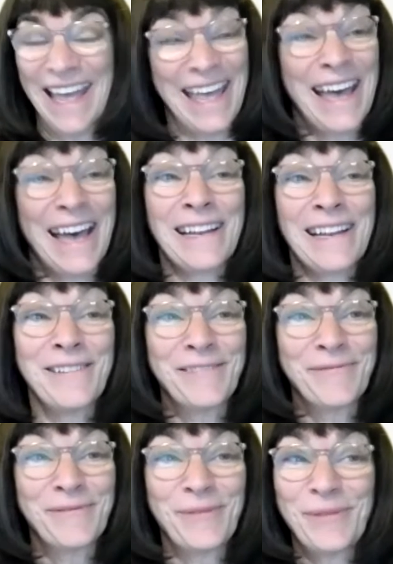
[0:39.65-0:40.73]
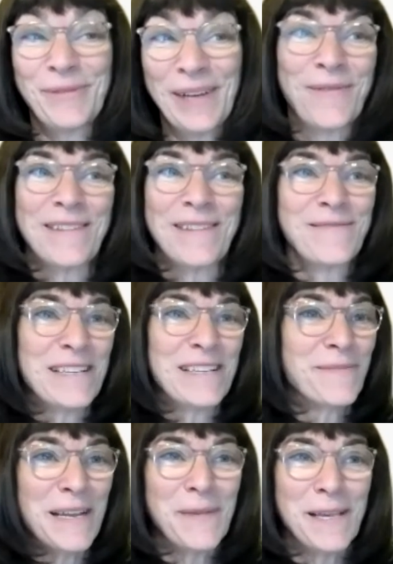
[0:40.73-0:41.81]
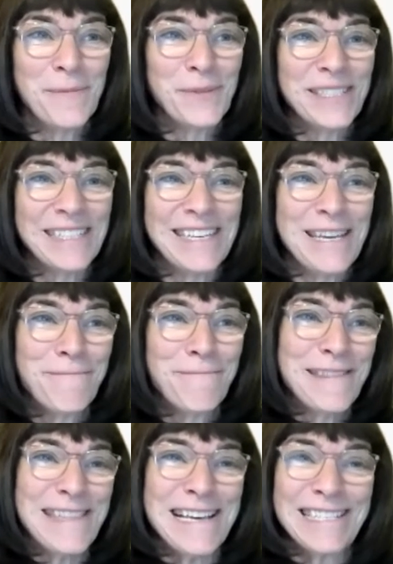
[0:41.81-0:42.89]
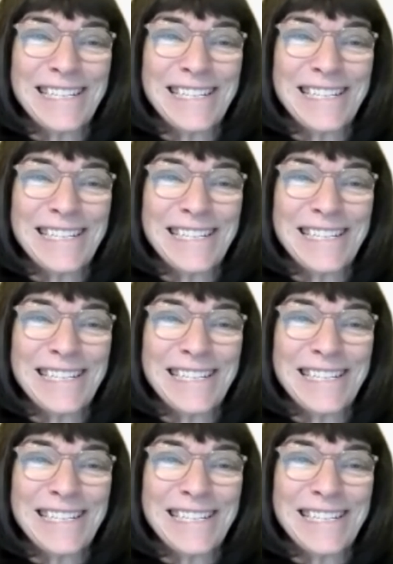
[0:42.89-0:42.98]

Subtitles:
and we really want as many people to keep with us.